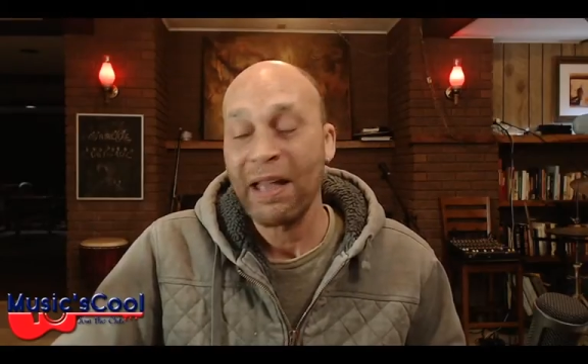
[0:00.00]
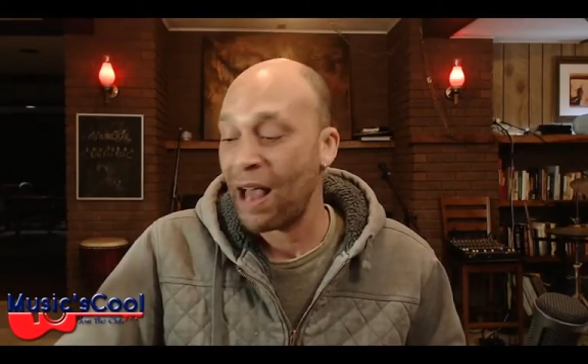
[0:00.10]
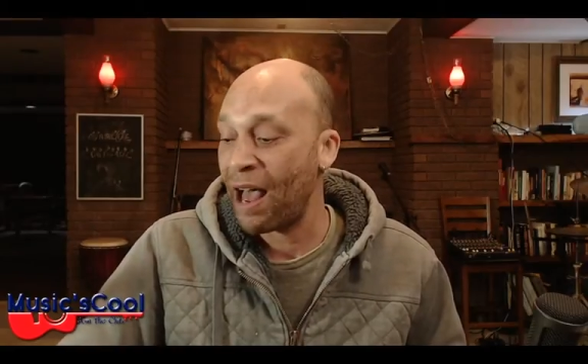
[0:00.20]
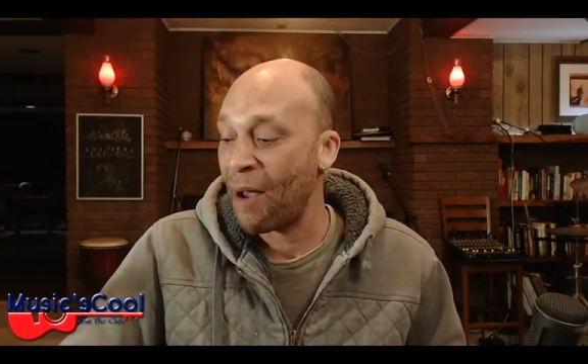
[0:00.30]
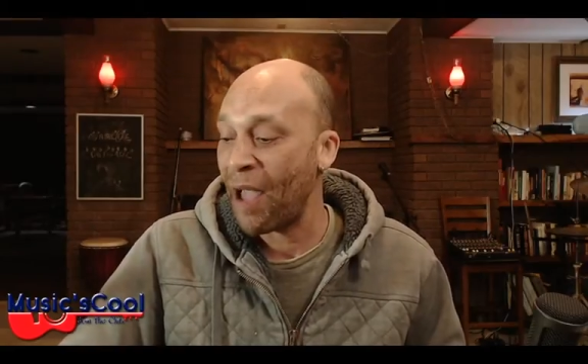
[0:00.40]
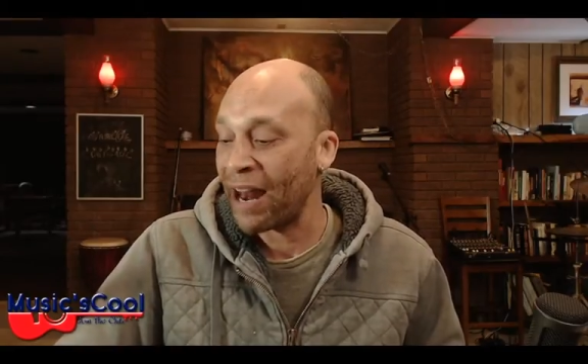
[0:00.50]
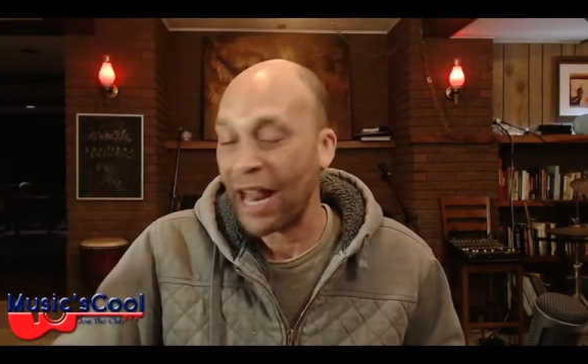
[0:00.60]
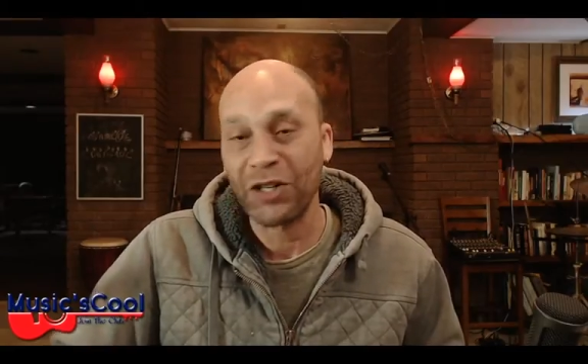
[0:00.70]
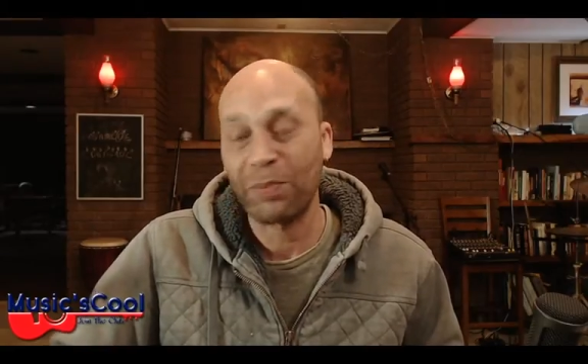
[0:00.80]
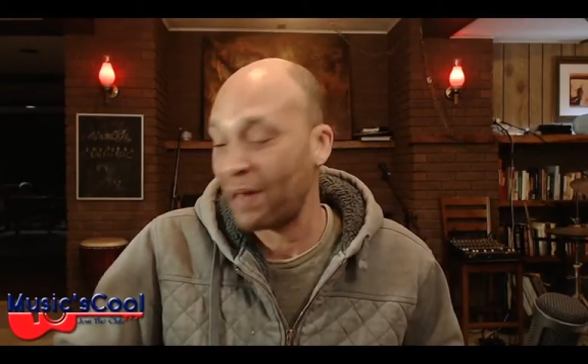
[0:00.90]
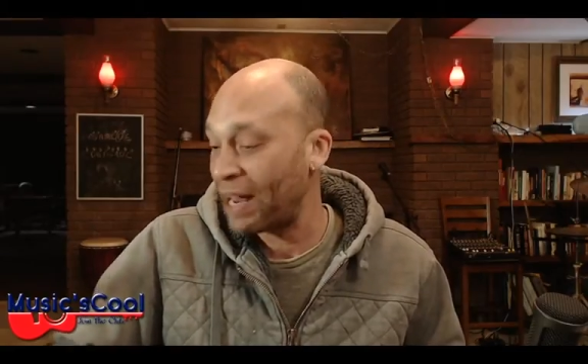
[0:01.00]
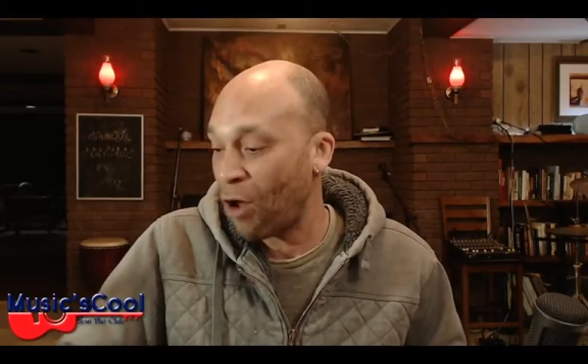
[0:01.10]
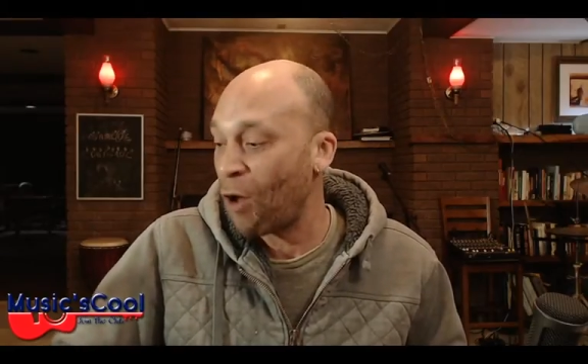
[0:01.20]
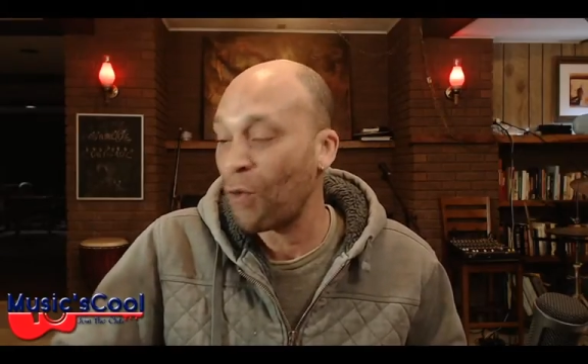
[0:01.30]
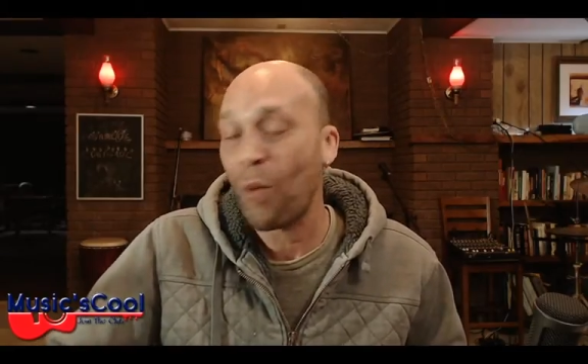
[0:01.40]
And I just played
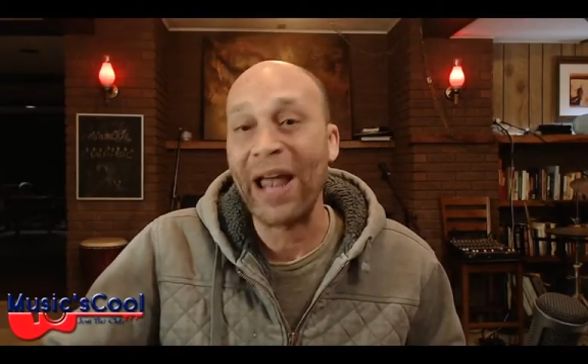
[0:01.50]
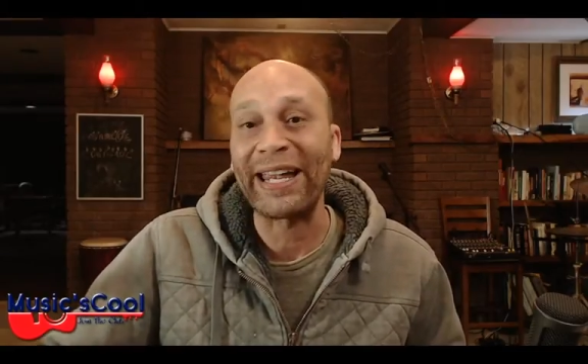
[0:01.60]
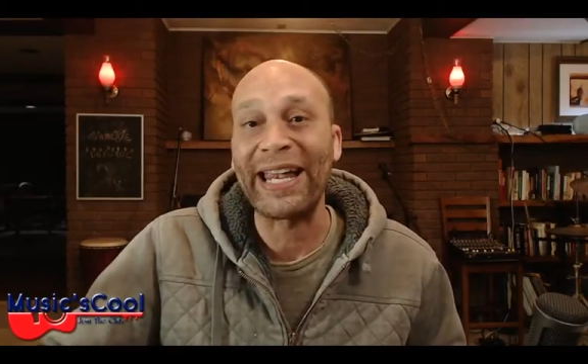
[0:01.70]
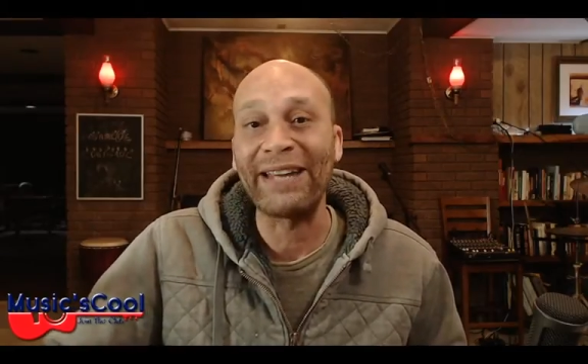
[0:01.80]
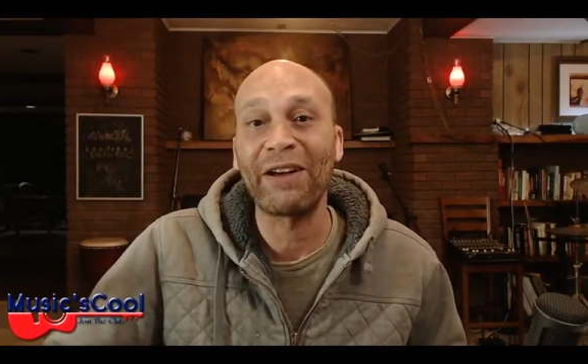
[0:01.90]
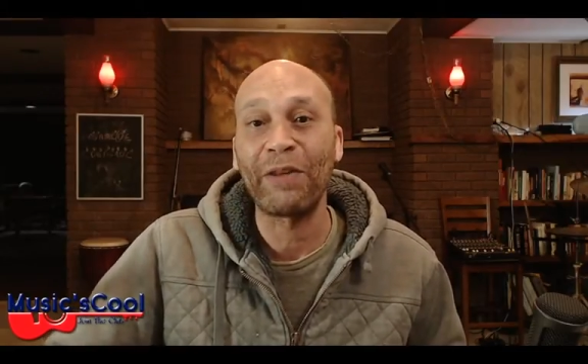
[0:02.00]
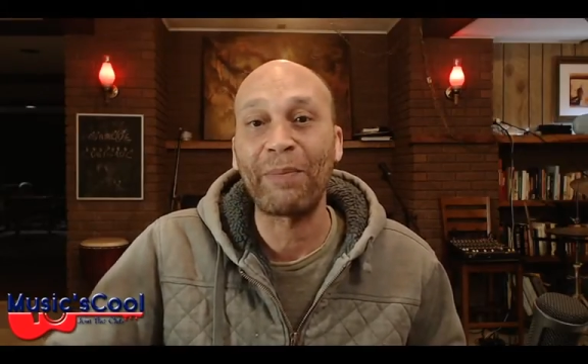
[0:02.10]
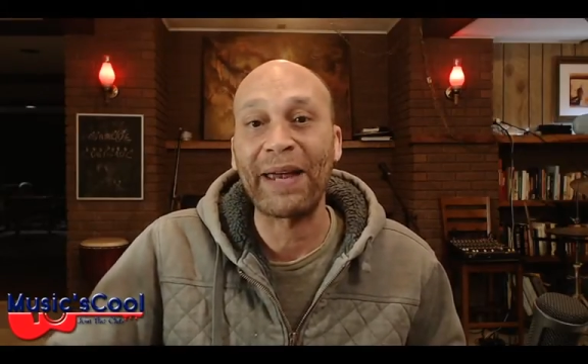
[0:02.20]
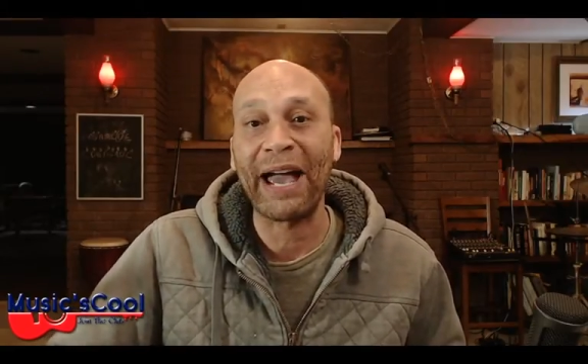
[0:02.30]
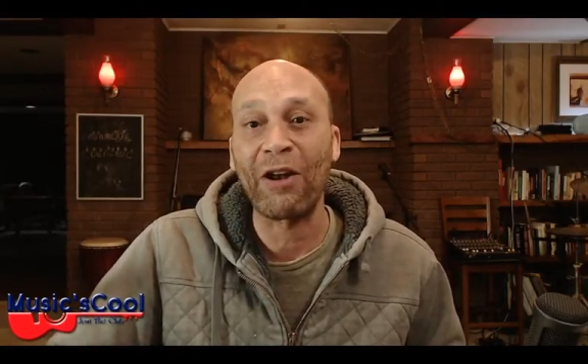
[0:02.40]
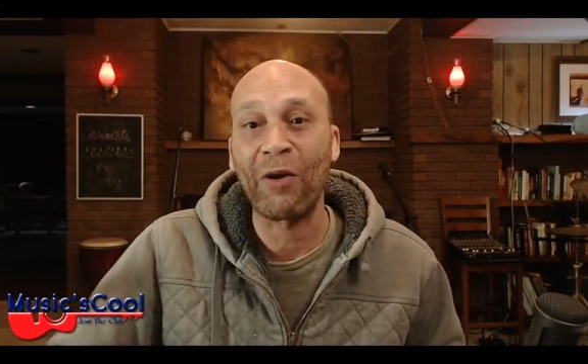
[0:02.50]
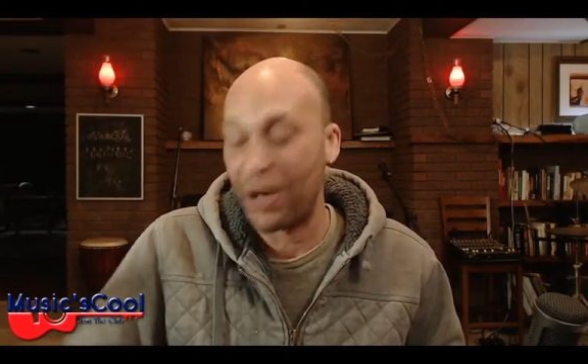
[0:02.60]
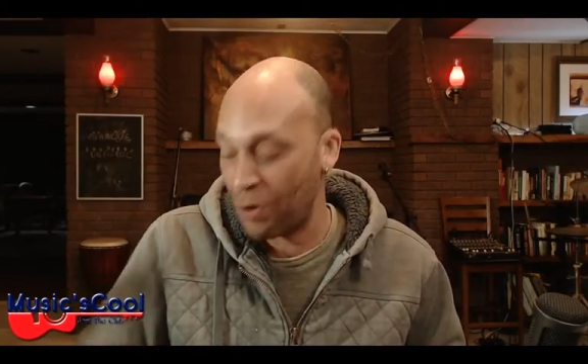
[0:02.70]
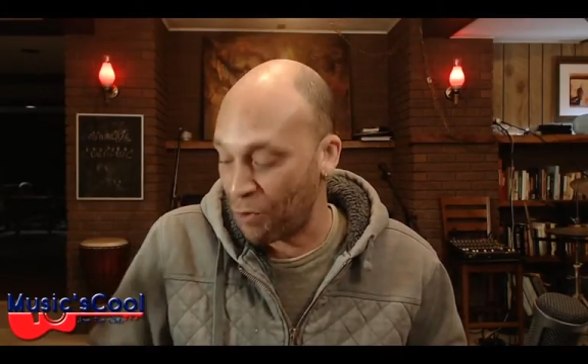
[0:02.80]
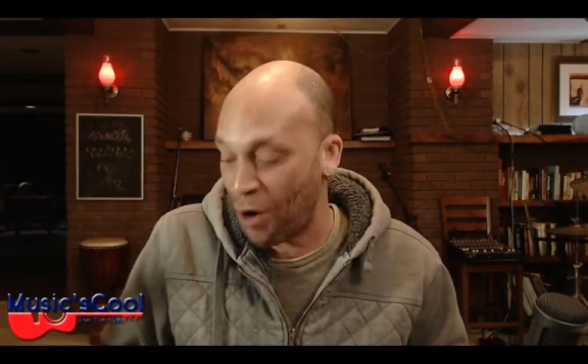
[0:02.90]
all the white keys on the piano
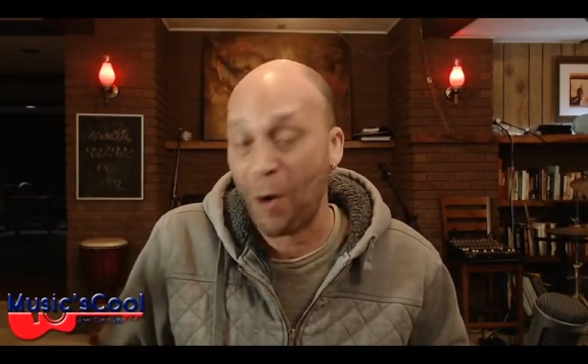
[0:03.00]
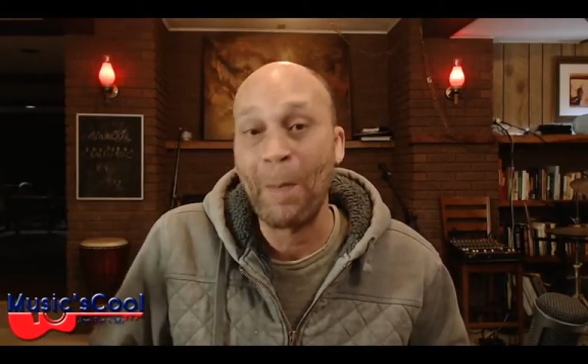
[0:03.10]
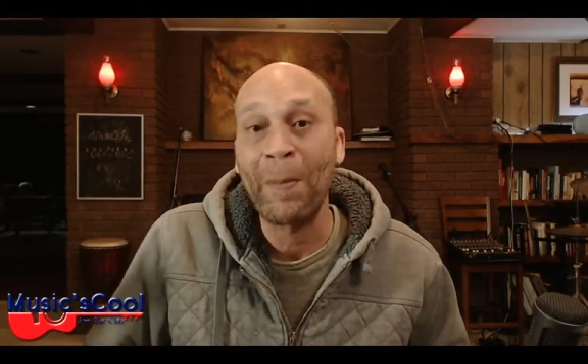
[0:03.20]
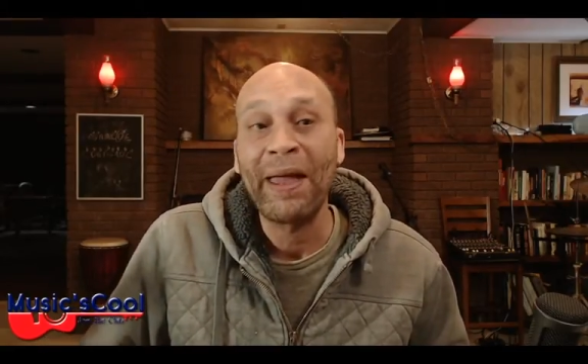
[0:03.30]
in a row.